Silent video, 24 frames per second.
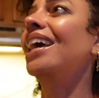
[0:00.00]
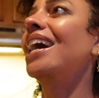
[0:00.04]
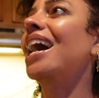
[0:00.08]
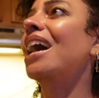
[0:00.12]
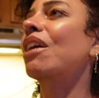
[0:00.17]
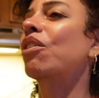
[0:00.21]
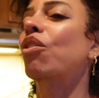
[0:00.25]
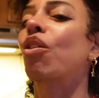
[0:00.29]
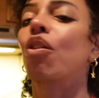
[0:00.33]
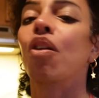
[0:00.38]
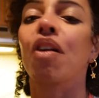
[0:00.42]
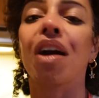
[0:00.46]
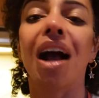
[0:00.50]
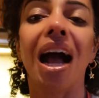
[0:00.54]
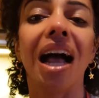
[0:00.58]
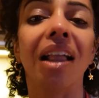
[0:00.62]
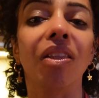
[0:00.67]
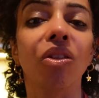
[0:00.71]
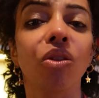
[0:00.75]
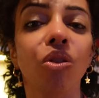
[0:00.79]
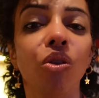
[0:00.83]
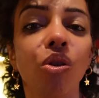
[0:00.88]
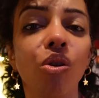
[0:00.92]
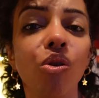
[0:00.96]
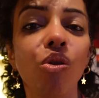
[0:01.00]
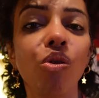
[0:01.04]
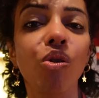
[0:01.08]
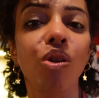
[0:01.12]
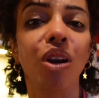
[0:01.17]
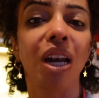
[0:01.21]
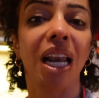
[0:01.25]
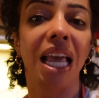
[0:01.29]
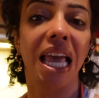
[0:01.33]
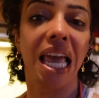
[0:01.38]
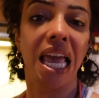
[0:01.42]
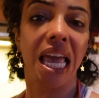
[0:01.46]
arroz
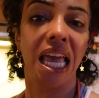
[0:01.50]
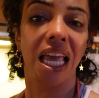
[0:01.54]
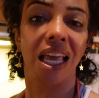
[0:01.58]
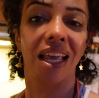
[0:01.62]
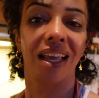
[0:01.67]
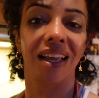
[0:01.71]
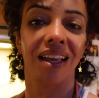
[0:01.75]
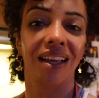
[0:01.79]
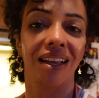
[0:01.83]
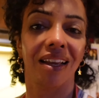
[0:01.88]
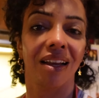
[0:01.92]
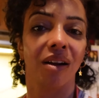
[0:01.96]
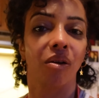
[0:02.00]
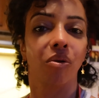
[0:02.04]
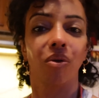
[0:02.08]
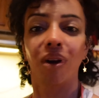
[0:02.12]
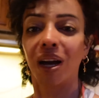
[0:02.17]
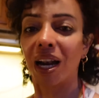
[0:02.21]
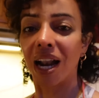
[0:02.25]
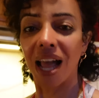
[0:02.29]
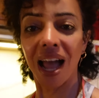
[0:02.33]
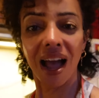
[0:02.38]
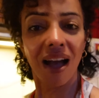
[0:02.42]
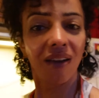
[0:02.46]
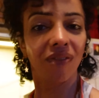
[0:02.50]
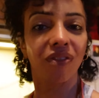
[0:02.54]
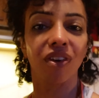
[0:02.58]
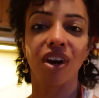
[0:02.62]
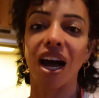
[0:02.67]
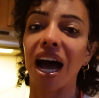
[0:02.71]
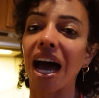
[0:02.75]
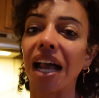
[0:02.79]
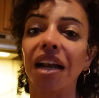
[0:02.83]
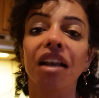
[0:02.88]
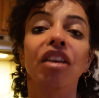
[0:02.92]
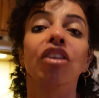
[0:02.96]
gandule, whatever.